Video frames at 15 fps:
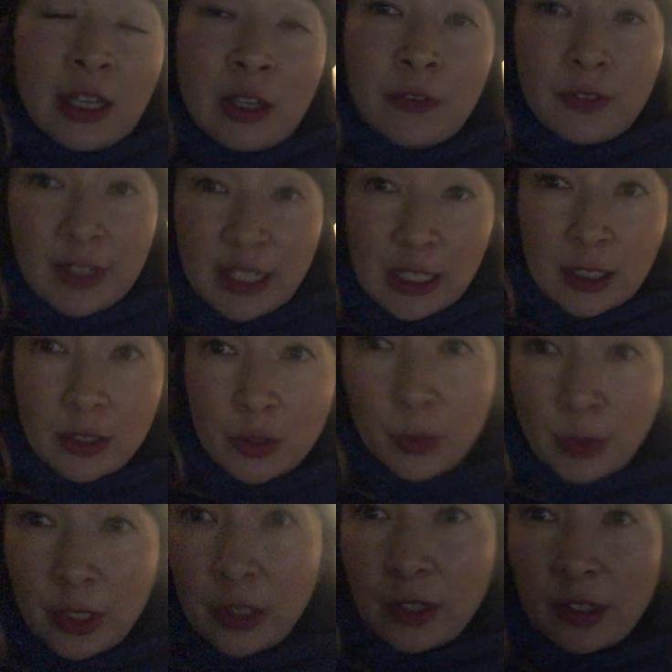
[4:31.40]
feeling a little
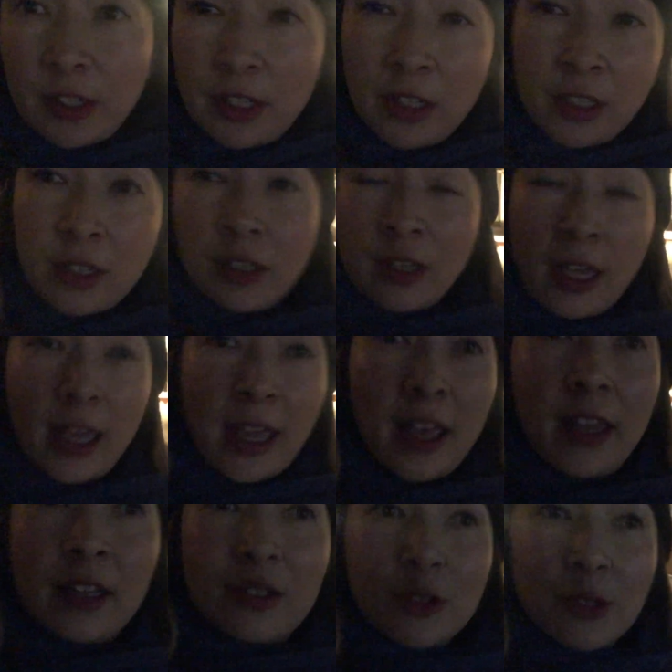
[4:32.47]
weird,
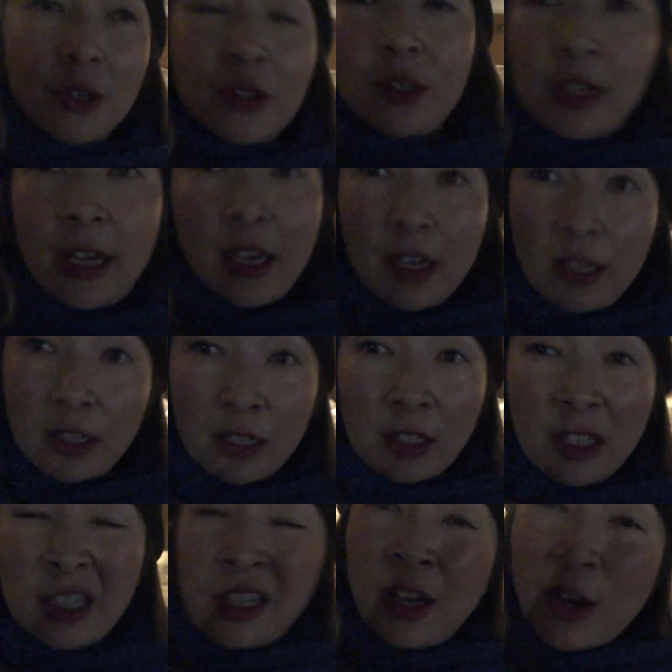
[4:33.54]
and Serge and I
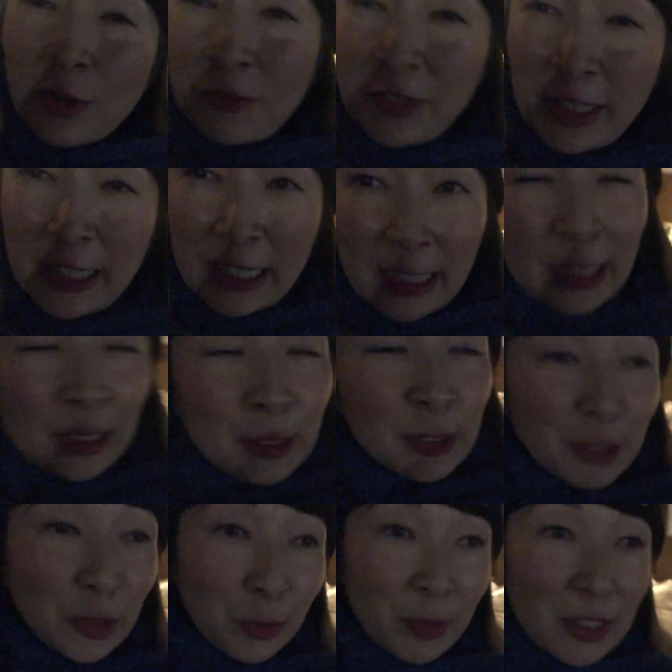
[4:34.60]
we're feeling a
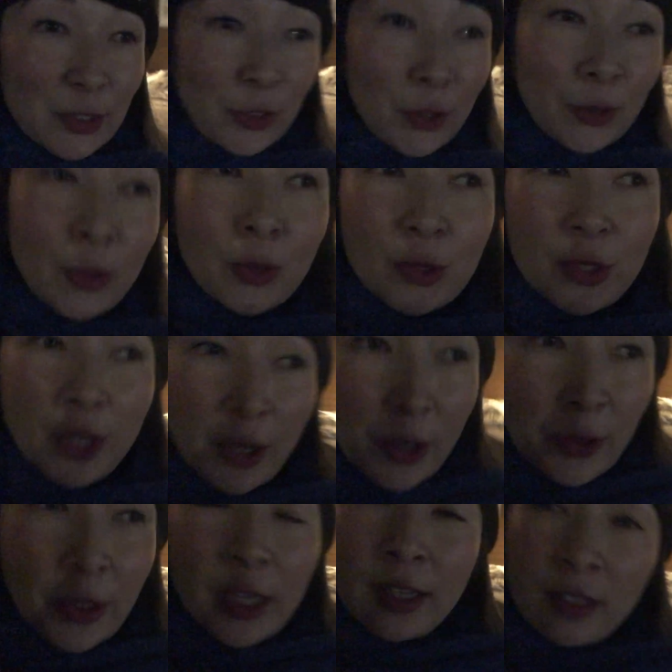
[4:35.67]
little, bit too,
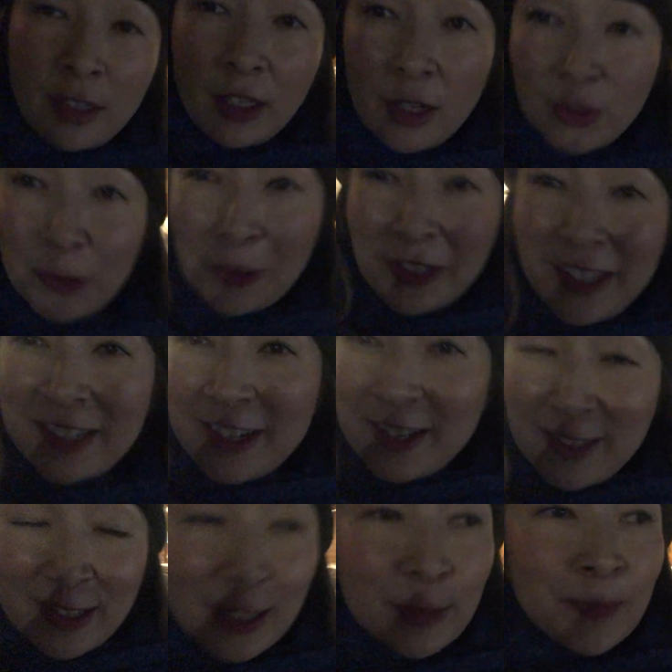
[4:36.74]
so, you know, we'll
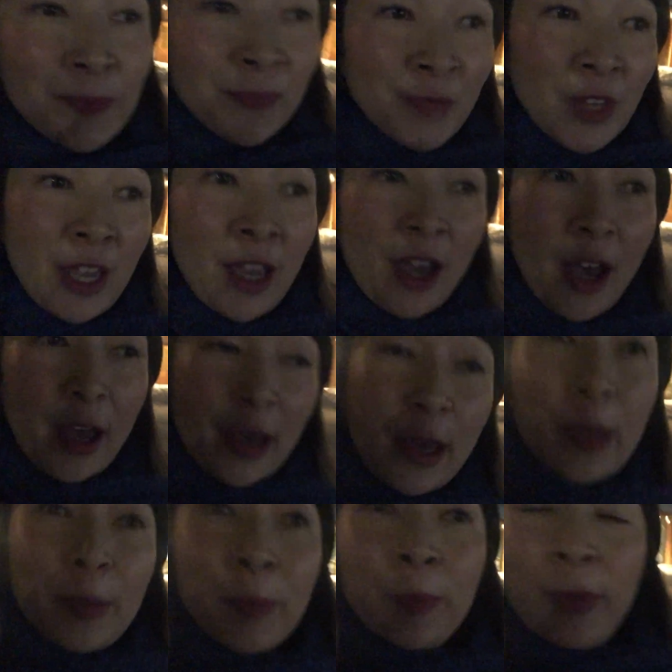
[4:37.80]
adjust.
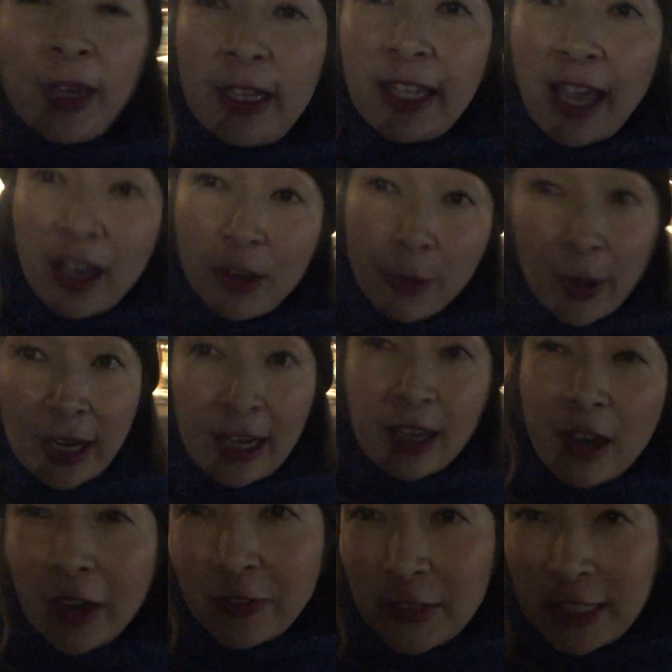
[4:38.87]
Um, but yeah, we're heading
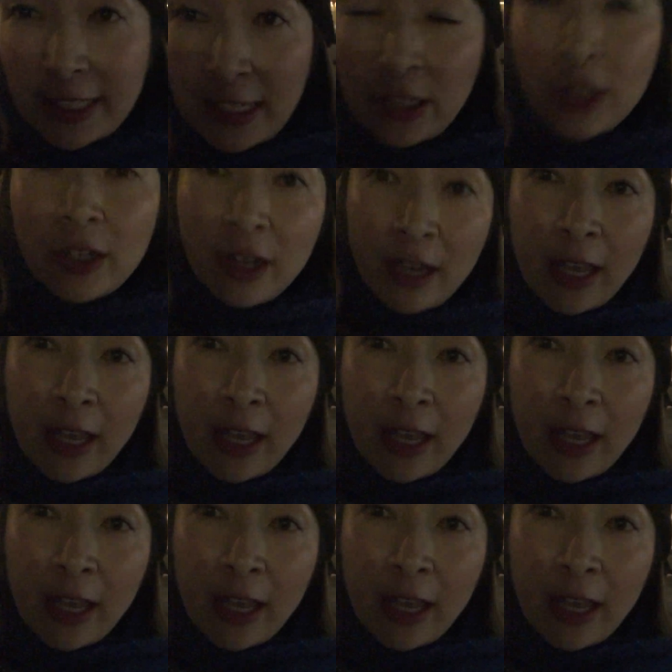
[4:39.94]
off to dinner.